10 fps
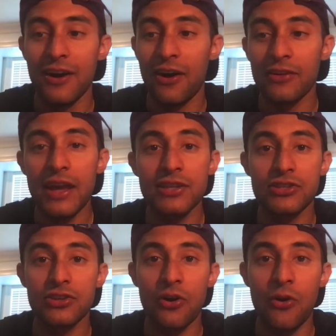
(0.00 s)
All right,
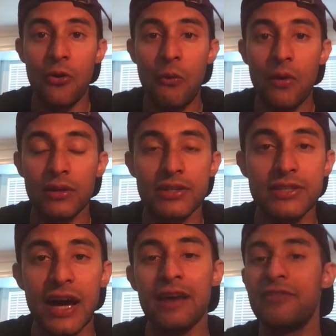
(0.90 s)
so let's
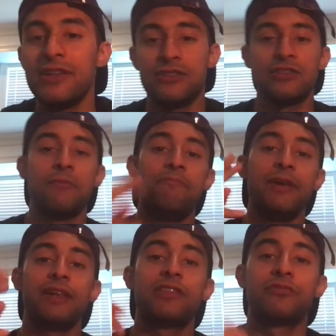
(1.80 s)
dive into the
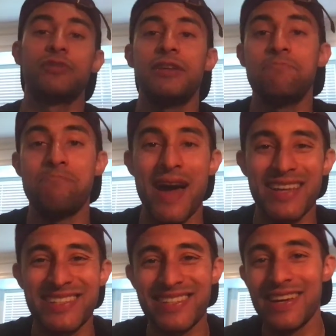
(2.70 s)
big 3
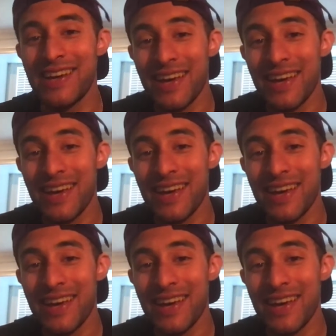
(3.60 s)
best